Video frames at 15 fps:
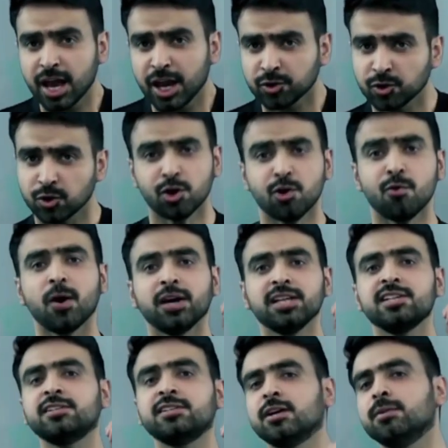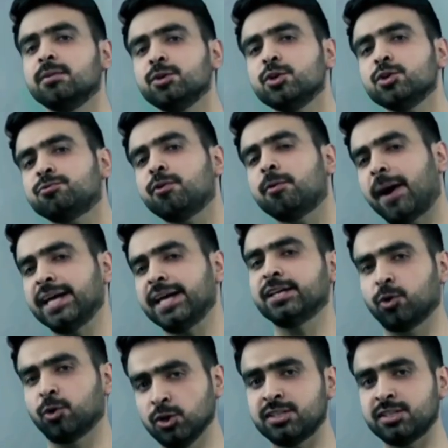Do you know what is the term used for buying
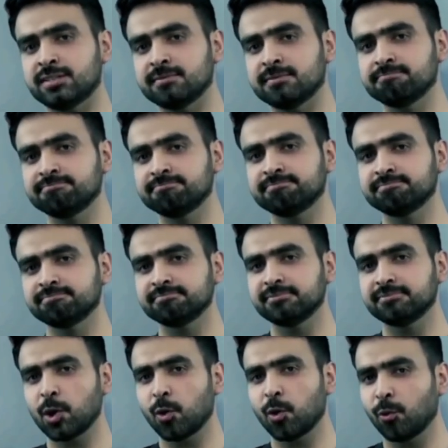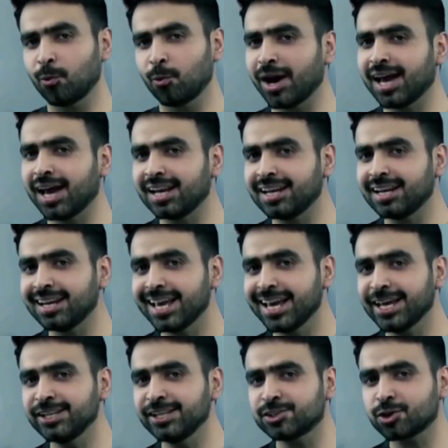goods? Well,
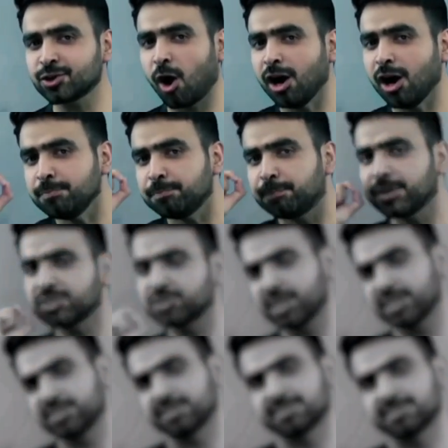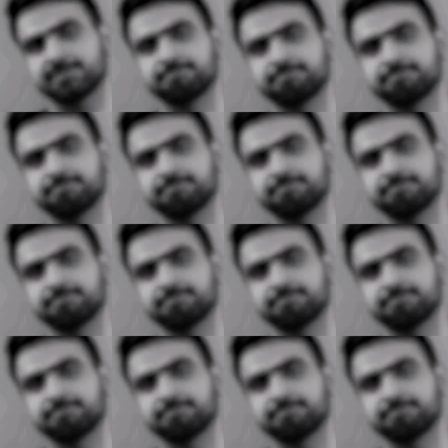it's called purchases.